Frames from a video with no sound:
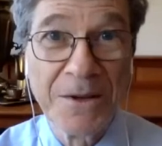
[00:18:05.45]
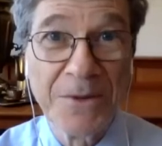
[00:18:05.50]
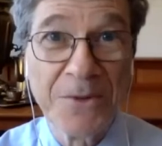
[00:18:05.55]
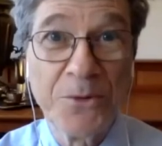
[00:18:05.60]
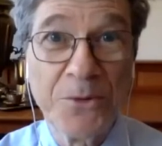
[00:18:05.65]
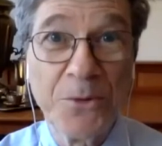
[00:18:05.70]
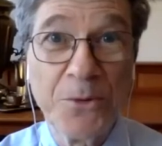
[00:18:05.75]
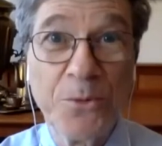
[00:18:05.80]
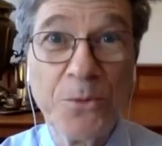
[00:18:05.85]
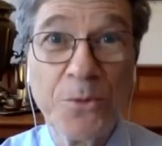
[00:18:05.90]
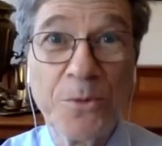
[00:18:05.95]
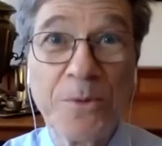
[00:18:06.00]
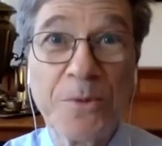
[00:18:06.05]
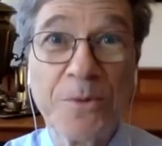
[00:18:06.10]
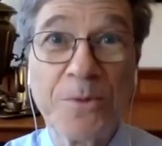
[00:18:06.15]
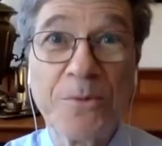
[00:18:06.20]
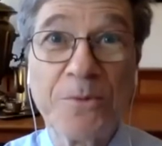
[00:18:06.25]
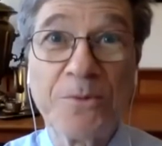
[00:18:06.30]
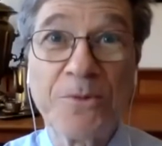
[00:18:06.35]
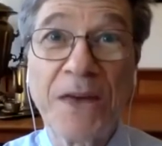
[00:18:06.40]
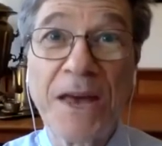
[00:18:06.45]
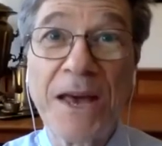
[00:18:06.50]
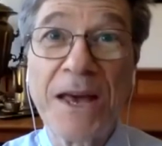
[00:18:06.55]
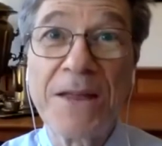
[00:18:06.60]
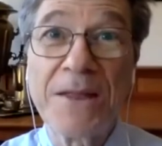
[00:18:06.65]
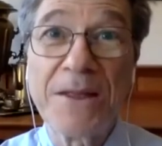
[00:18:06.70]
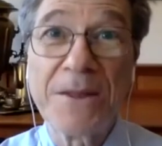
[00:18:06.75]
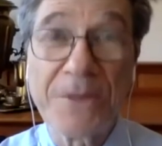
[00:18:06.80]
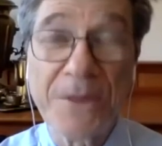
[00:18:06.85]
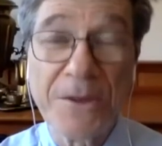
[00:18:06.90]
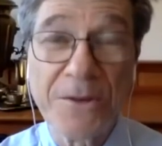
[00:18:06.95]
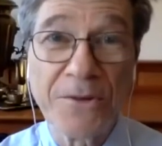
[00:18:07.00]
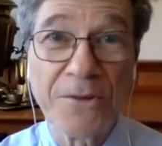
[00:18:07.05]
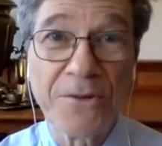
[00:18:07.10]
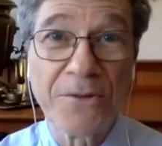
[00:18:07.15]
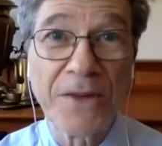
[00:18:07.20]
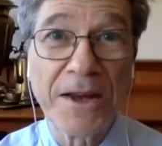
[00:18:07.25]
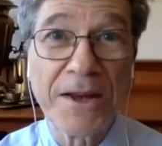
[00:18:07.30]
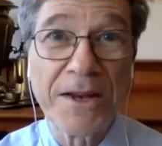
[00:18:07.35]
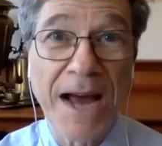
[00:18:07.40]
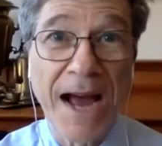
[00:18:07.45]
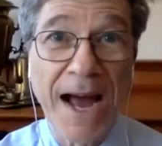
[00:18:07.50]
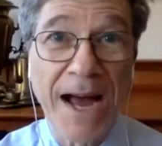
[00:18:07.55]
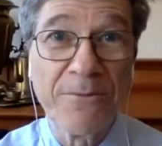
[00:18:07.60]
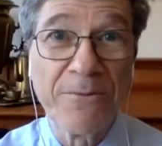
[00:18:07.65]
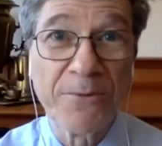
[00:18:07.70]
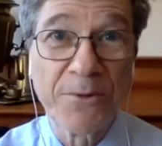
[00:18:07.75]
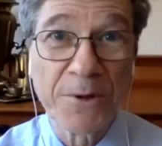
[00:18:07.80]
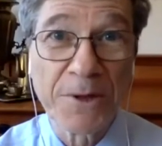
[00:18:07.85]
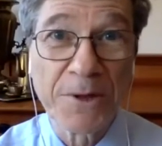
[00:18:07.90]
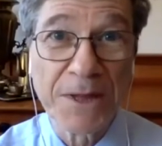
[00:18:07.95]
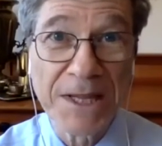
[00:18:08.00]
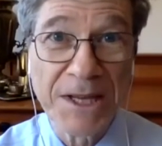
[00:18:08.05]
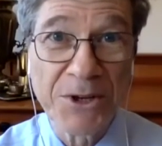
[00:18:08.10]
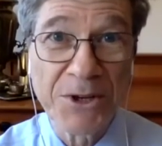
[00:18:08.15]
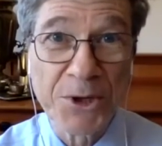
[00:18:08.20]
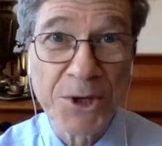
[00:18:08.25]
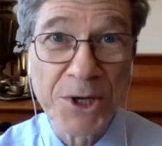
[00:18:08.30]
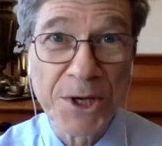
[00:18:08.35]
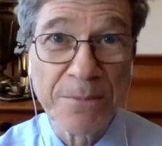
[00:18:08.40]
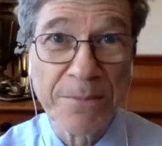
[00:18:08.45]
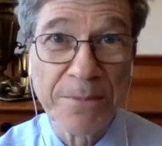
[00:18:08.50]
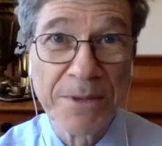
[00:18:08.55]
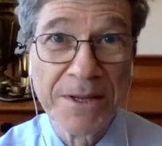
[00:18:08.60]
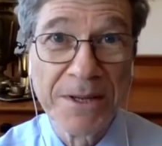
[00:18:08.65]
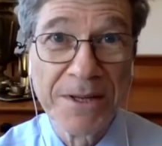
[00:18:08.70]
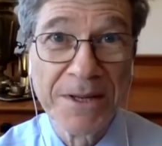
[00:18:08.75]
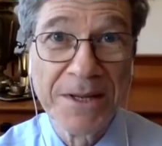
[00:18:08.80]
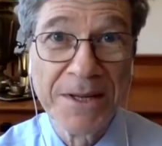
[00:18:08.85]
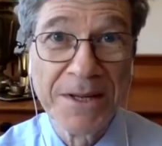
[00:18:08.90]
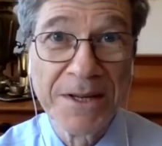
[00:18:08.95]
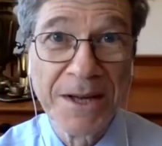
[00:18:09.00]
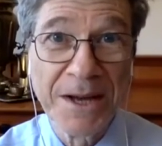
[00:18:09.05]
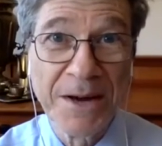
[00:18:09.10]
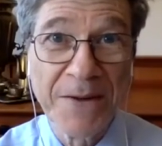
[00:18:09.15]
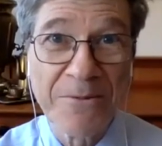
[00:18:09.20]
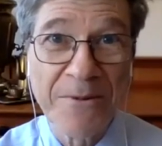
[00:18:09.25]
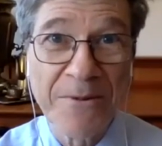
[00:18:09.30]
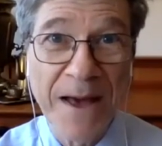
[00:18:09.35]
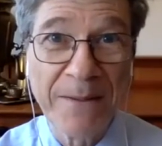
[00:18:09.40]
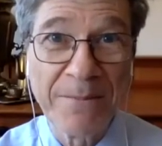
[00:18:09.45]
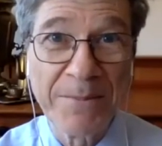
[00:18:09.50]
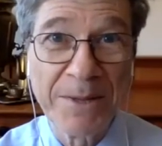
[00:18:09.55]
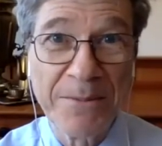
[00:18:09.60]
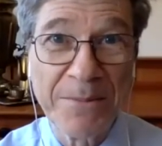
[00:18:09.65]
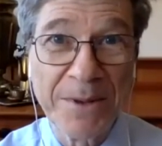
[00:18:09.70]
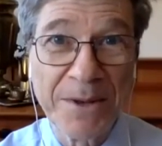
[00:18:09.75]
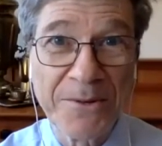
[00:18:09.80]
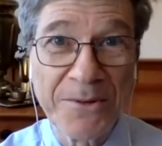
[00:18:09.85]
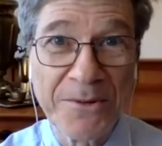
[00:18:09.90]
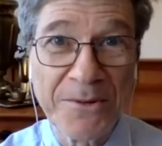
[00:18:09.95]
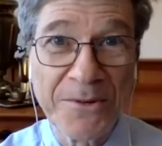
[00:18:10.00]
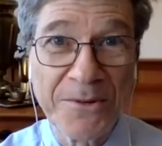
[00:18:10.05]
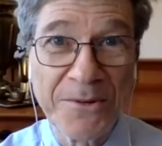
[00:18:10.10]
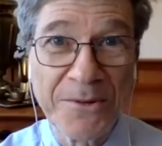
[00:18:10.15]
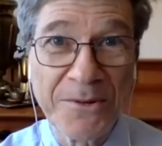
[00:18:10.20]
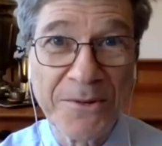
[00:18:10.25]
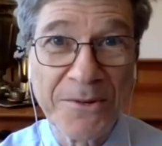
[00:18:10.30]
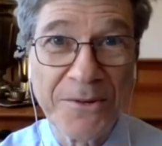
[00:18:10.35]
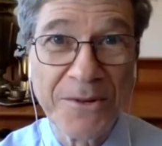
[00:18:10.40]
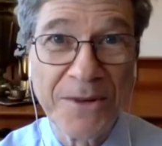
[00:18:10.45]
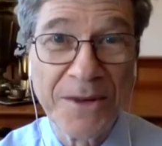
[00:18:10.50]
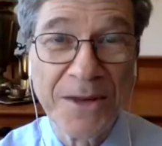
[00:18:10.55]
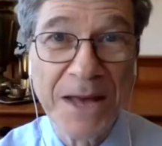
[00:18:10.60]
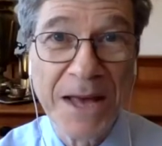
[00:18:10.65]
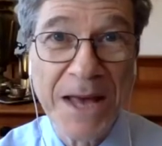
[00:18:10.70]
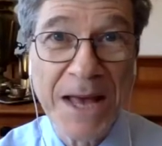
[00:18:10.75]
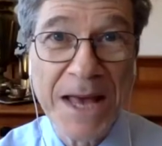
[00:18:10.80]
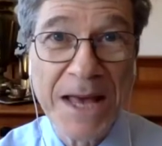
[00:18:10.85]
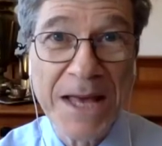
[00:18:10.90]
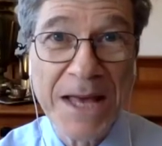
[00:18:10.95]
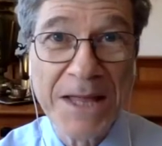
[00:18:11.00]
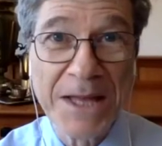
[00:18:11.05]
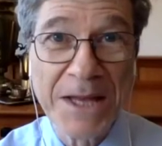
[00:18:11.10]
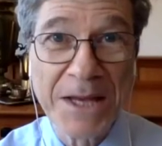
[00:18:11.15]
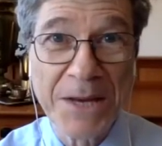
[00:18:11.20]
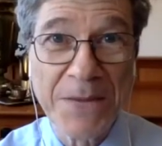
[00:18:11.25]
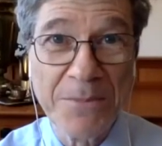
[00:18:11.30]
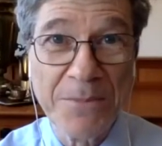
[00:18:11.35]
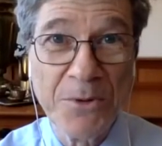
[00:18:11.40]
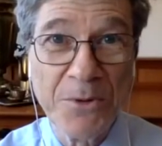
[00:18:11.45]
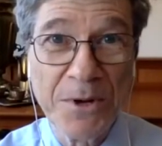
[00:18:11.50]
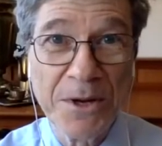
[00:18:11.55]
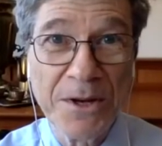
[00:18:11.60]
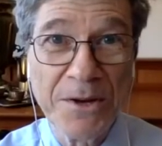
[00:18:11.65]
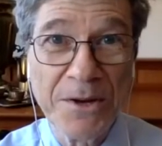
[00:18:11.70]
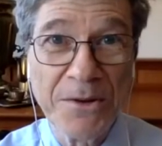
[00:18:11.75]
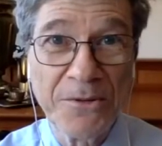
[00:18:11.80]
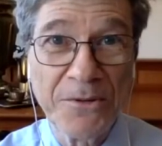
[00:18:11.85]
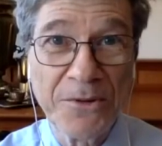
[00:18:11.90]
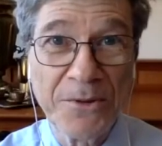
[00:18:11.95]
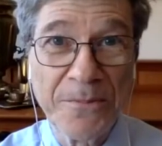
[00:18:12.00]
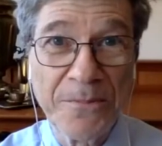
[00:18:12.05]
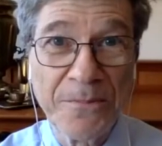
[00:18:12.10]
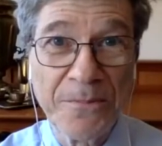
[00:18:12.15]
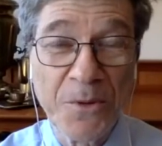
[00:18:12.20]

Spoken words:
to say that this is a time for leadership of family businesses in the communities,